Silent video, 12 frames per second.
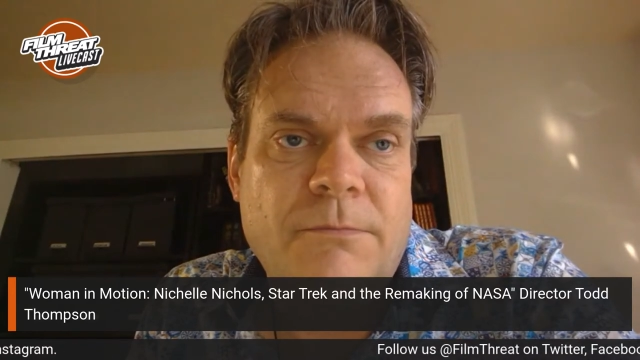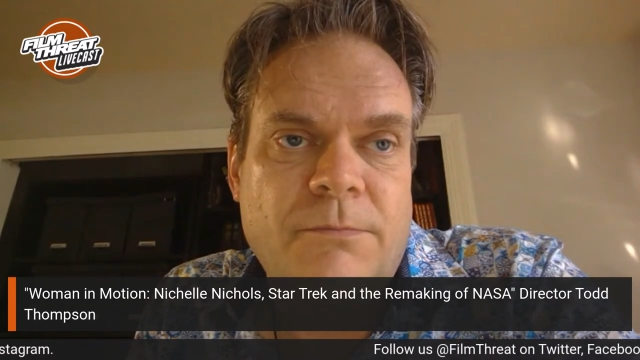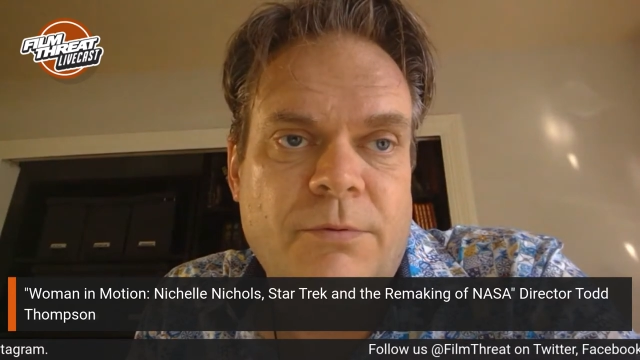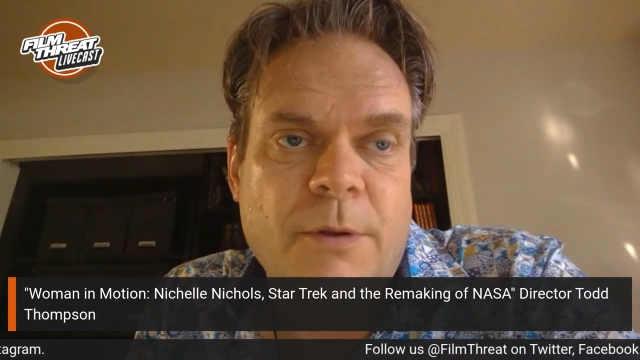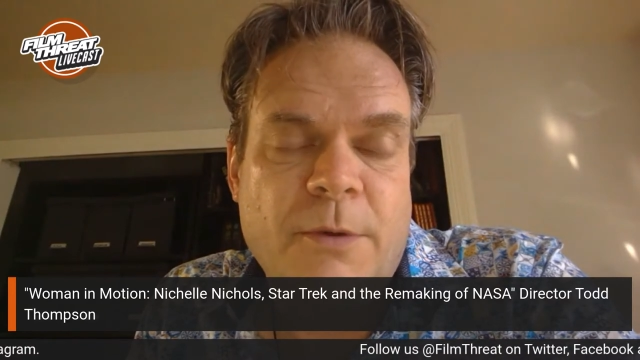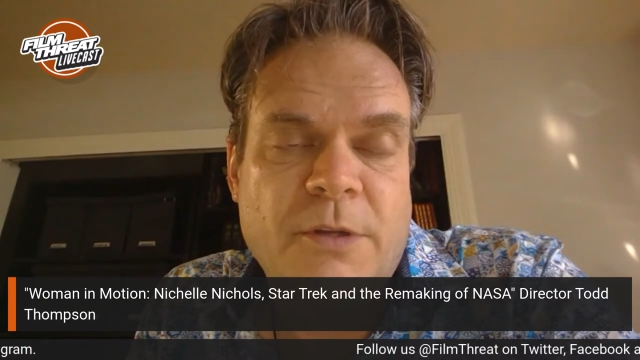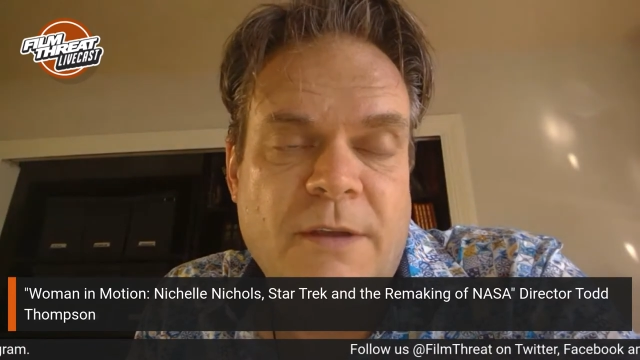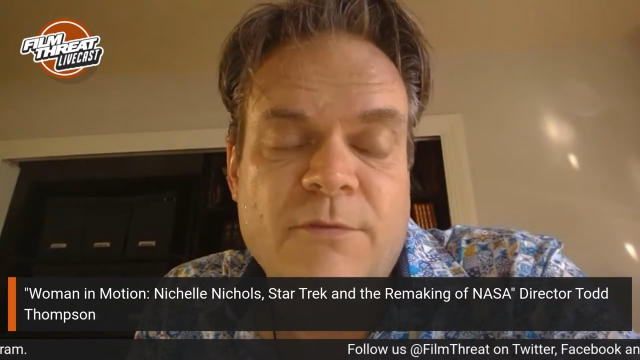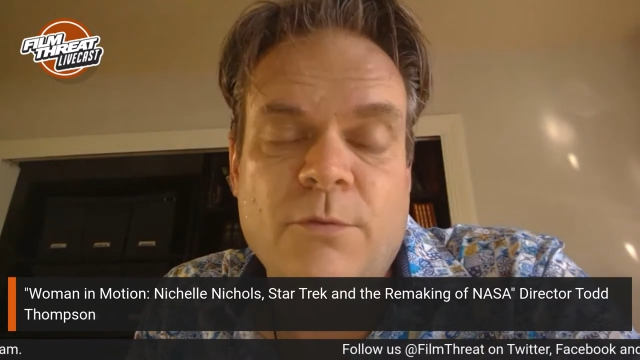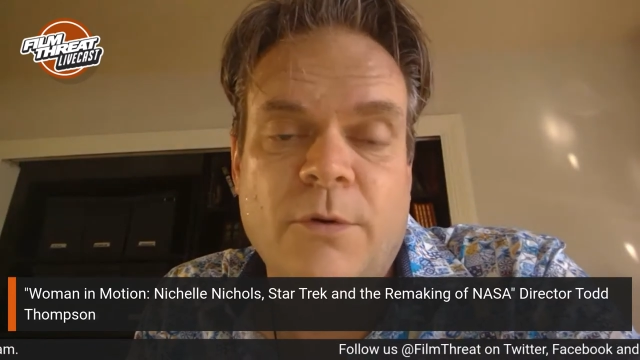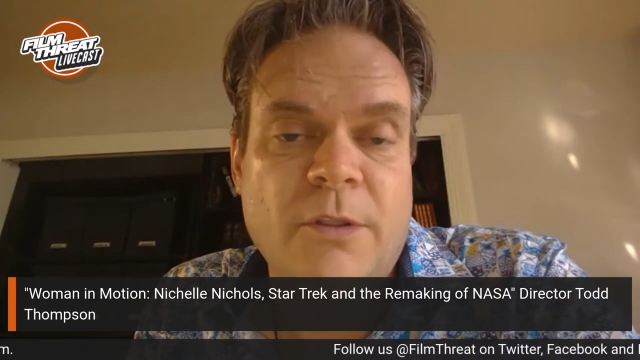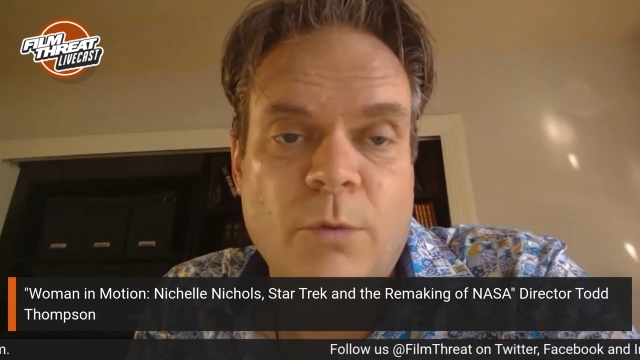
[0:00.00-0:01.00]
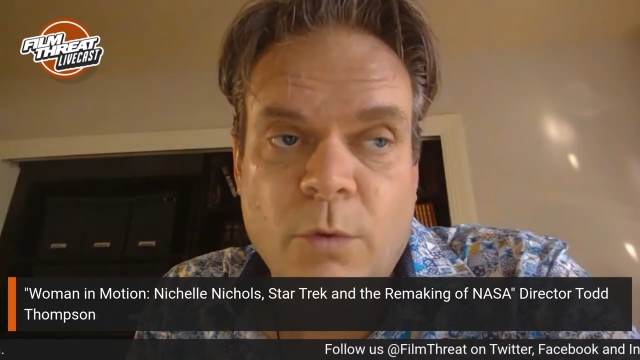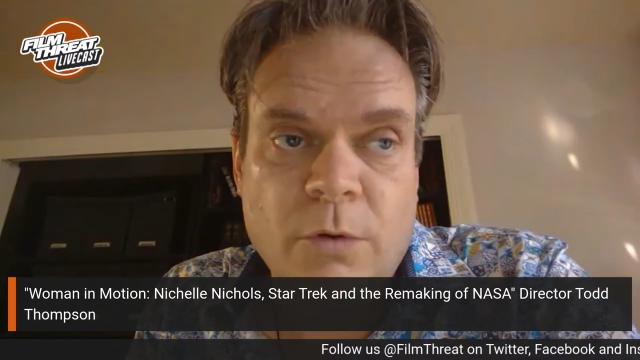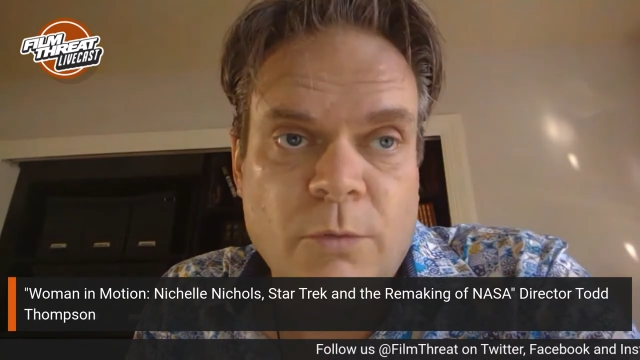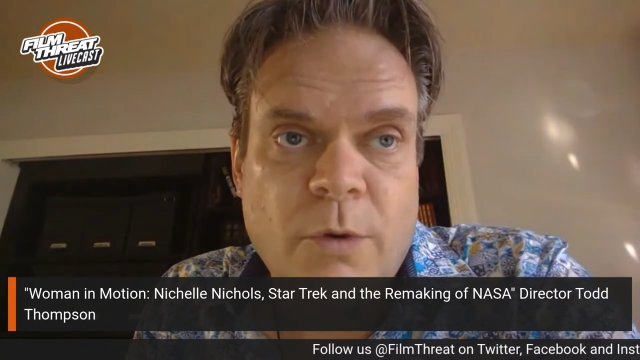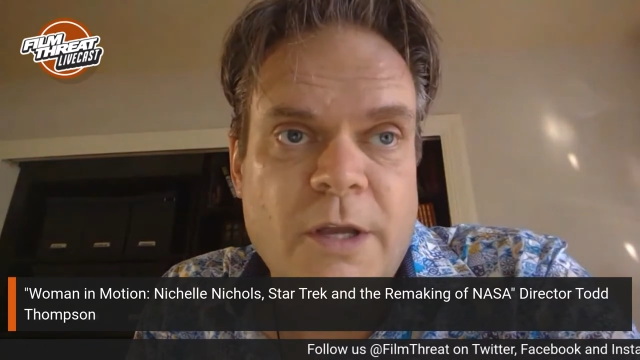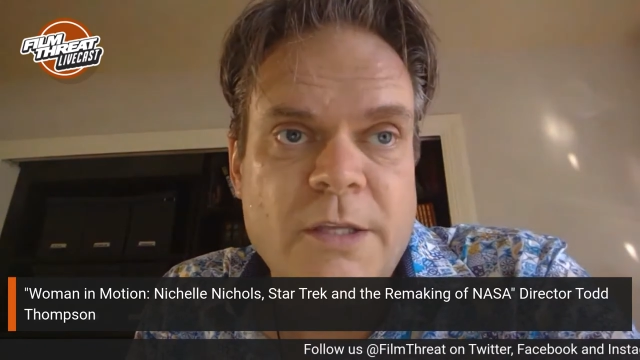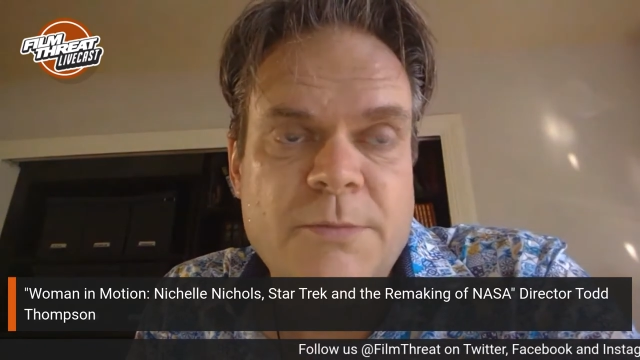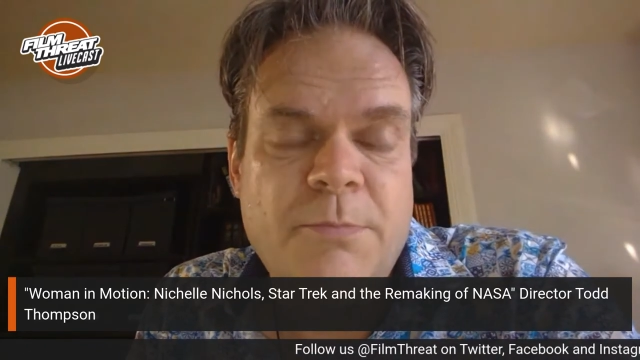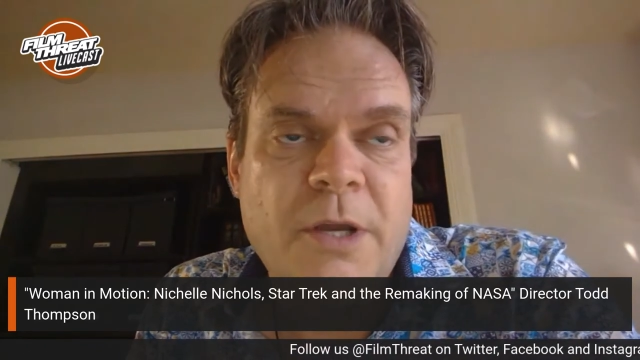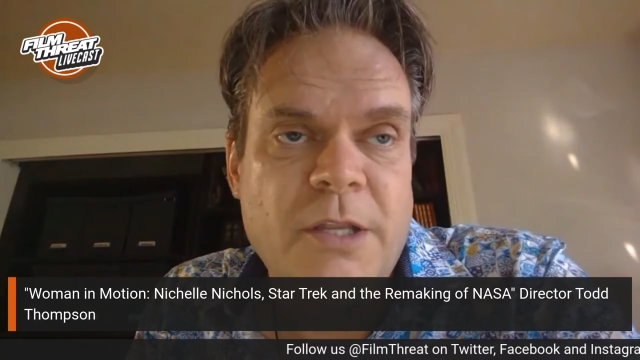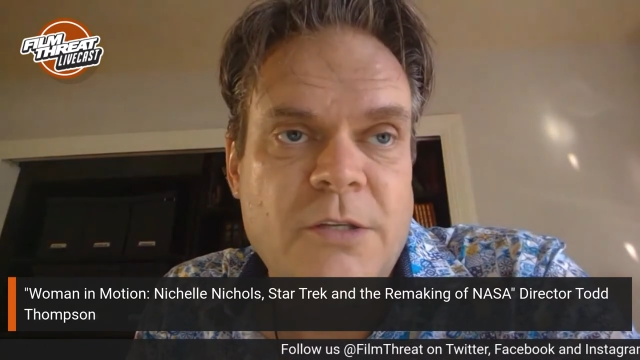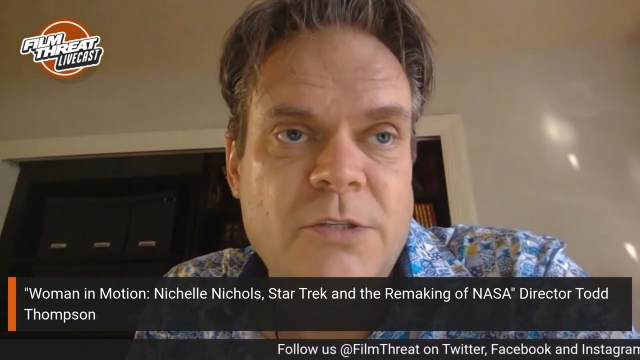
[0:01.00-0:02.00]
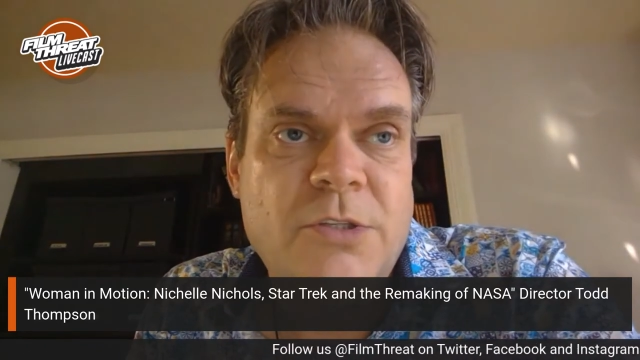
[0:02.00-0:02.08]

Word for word: pretty much everyone in the world was. But